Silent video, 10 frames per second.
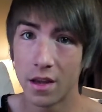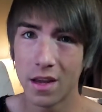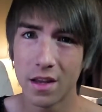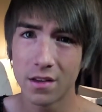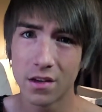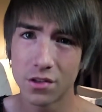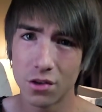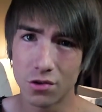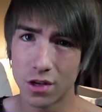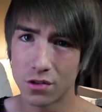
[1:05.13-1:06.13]
And
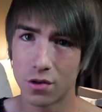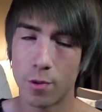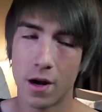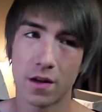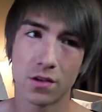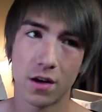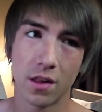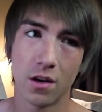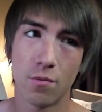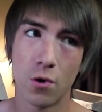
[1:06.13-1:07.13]
also, drugstore products are a
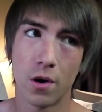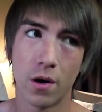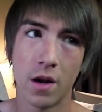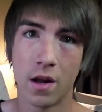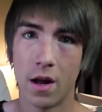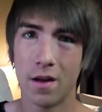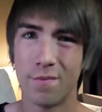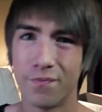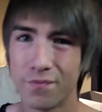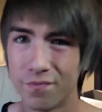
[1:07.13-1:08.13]
little more
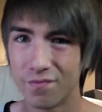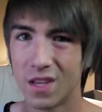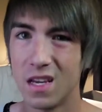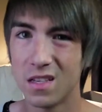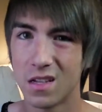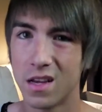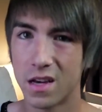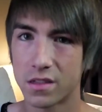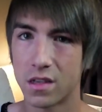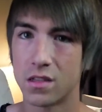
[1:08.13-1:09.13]
easily
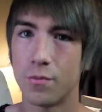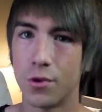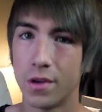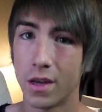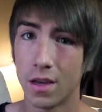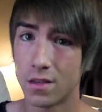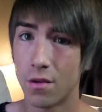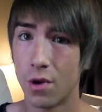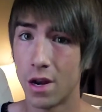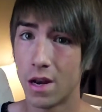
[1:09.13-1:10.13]
accessible in case I
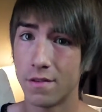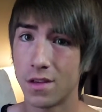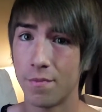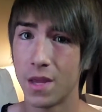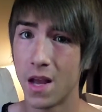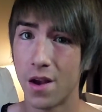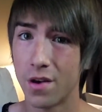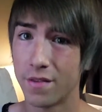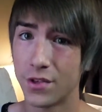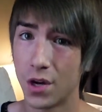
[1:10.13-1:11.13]
run out of something. I
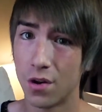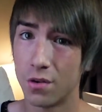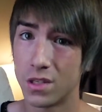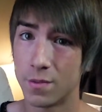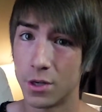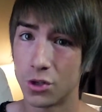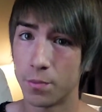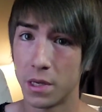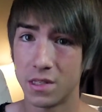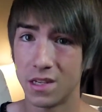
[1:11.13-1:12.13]
don't have to go to a special
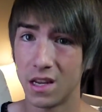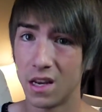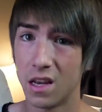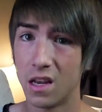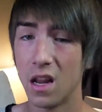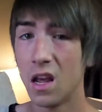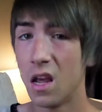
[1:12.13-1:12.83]
place to get it.